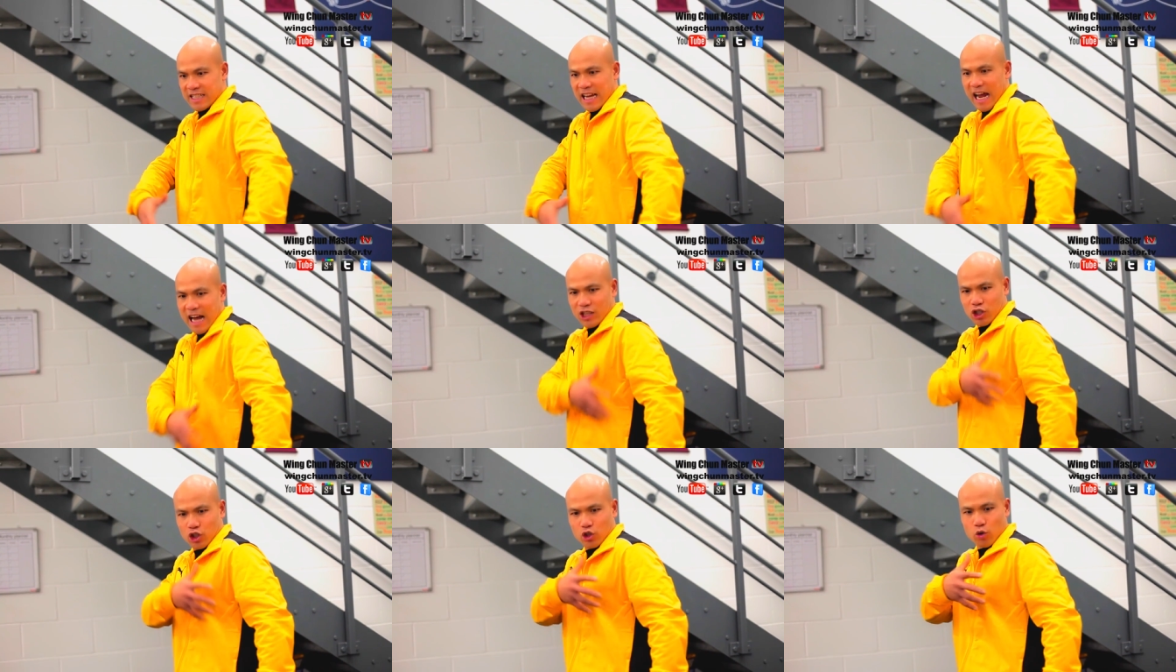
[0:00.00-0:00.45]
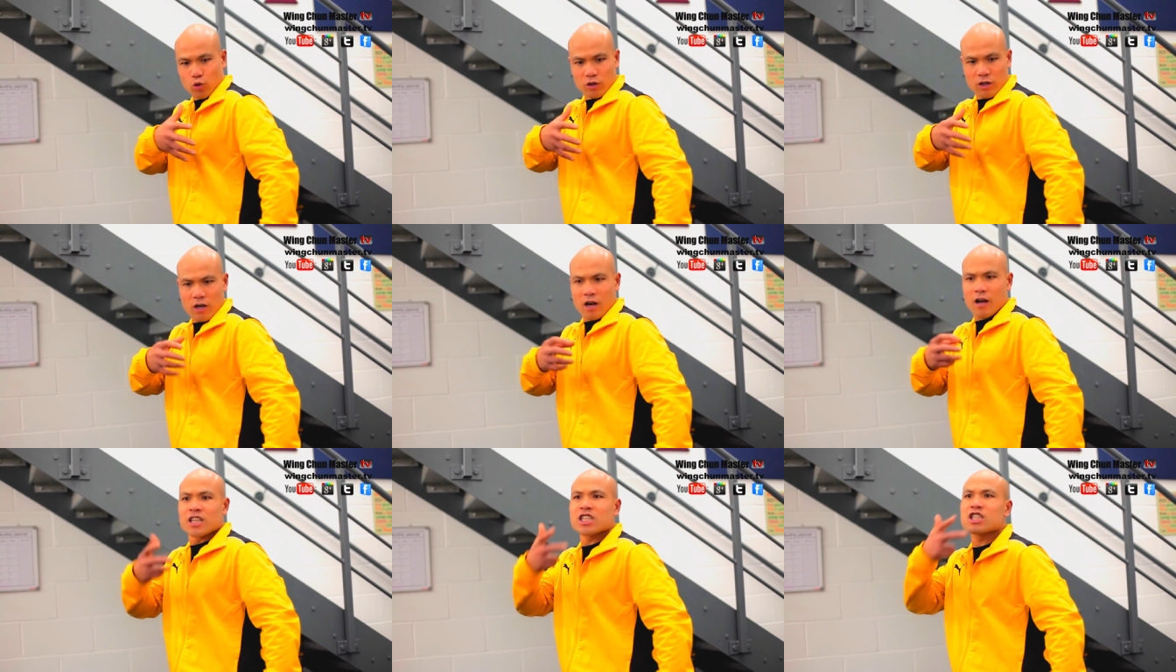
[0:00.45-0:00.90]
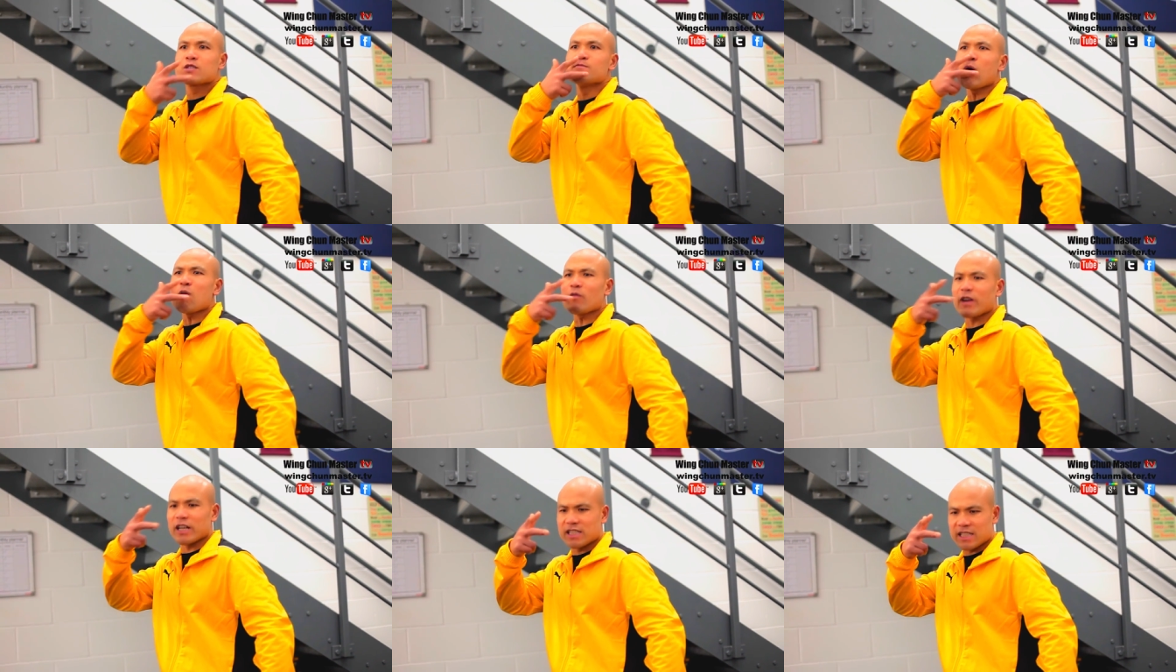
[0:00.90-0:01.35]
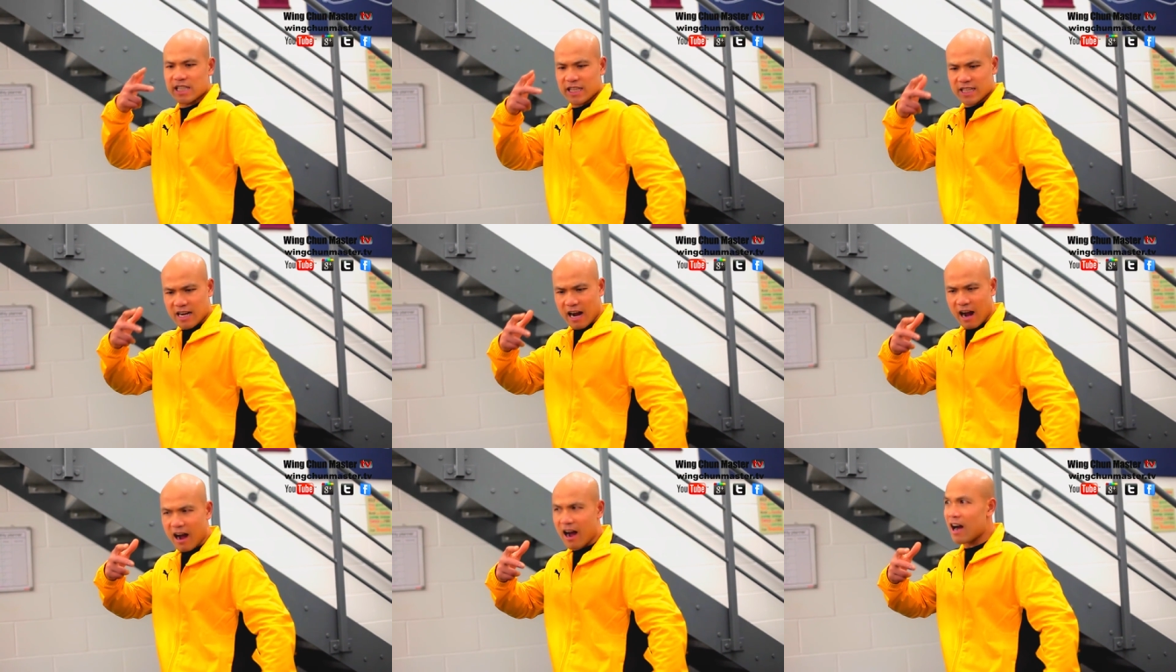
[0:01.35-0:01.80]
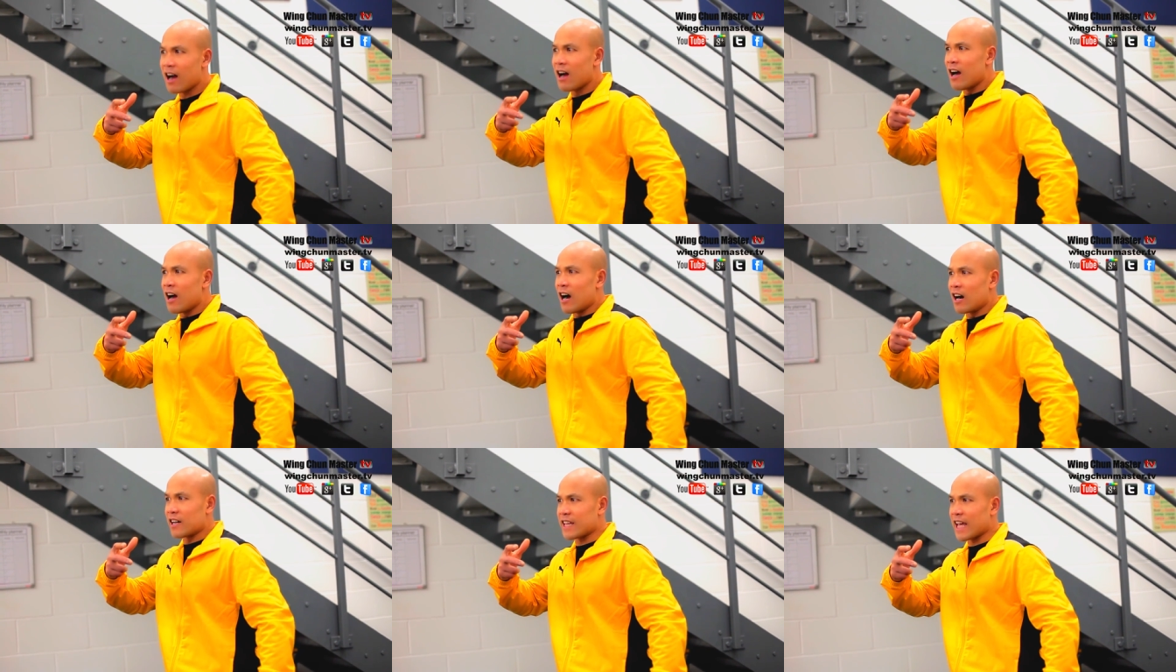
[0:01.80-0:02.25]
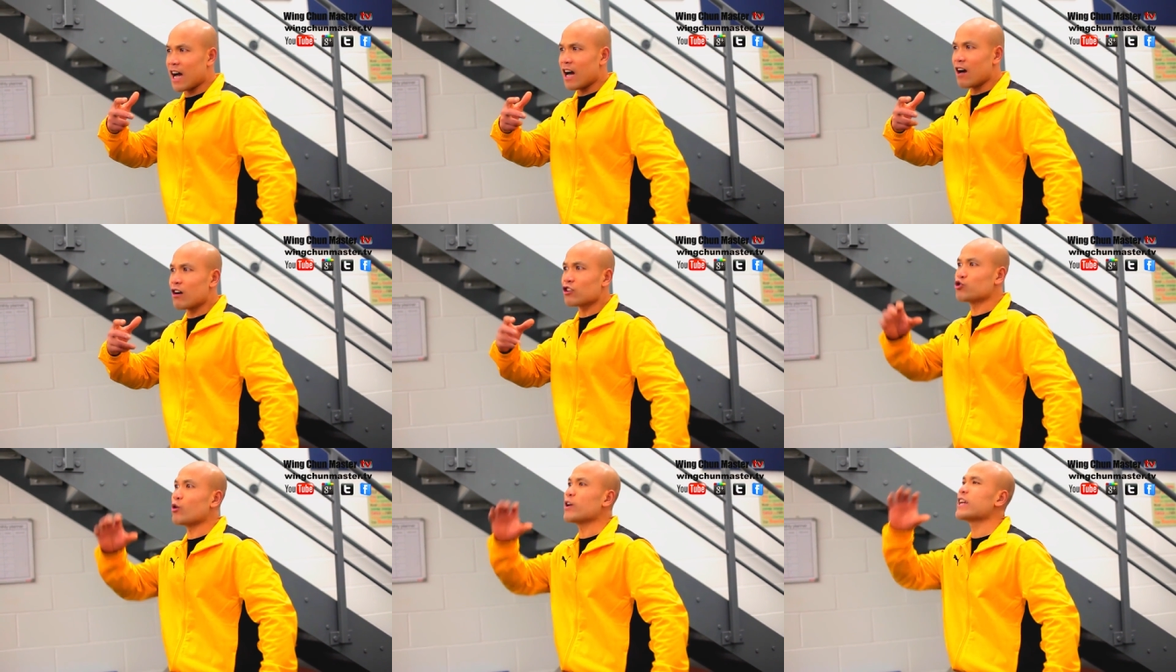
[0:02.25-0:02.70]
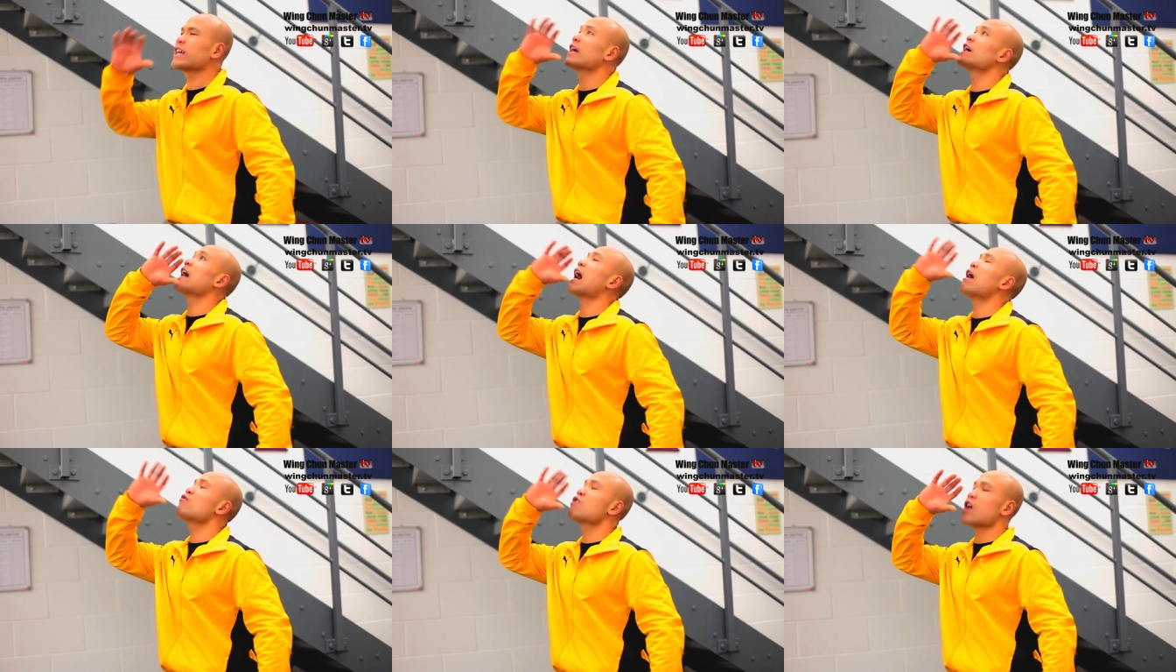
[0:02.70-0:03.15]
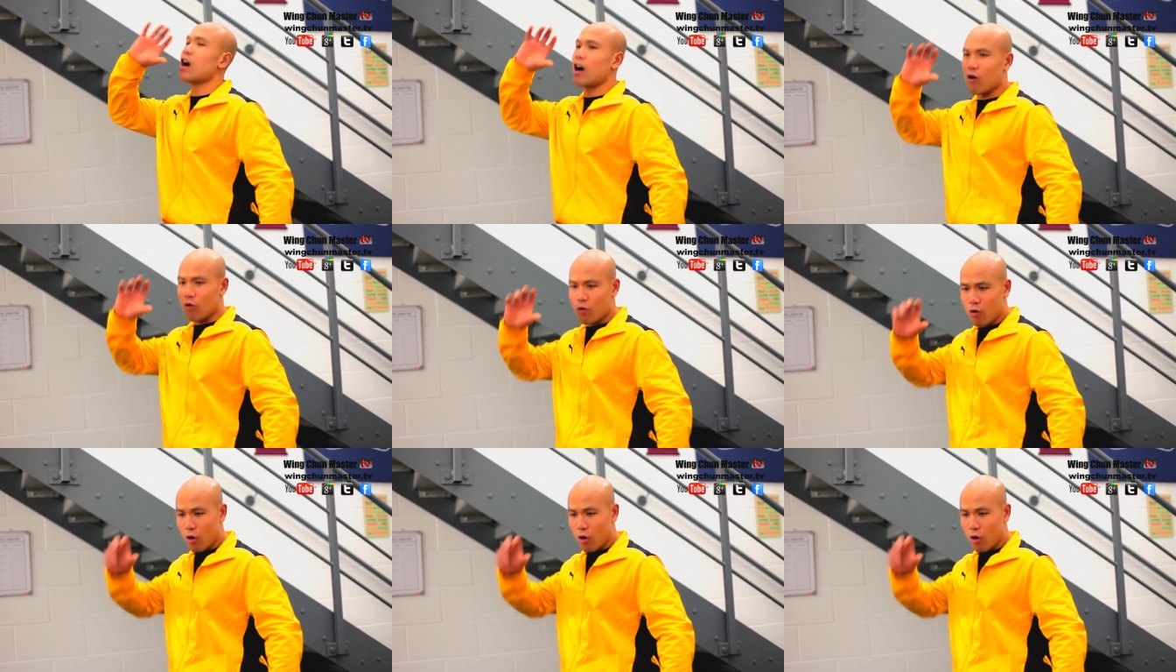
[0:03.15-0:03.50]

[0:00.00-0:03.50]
tattooed, smoking cigar, yeah, drinking alcohol,